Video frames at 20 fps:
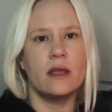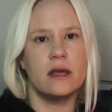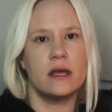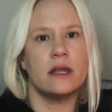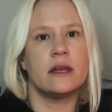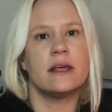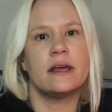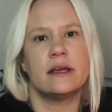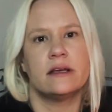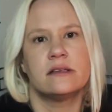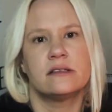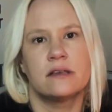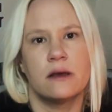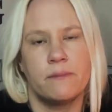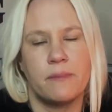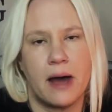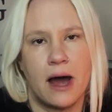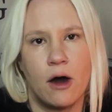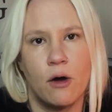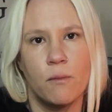It is
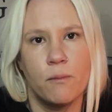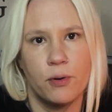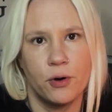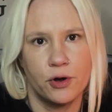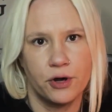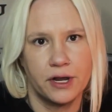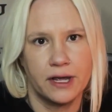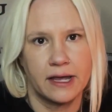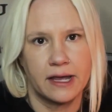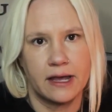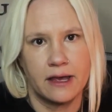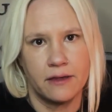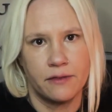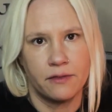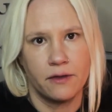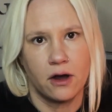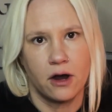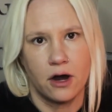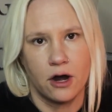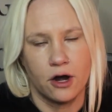about putting
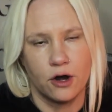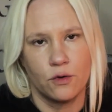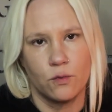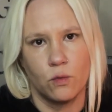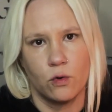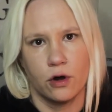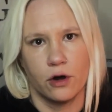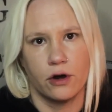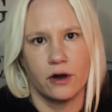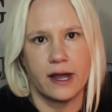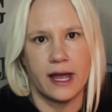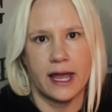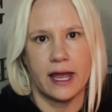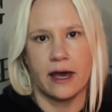in the hard work.